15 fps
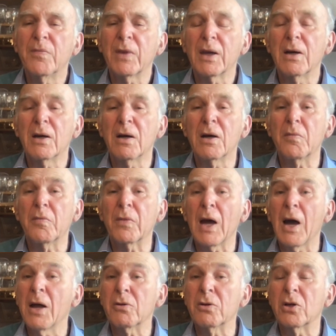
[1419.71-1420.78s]

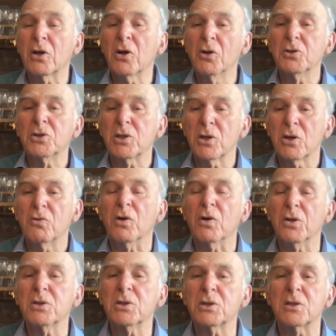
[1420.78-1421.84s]
And the
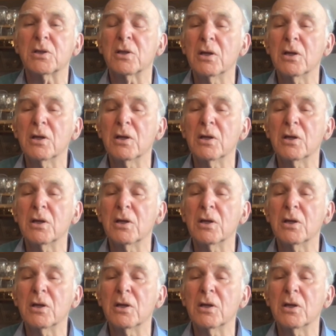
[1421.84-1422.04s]
consequence,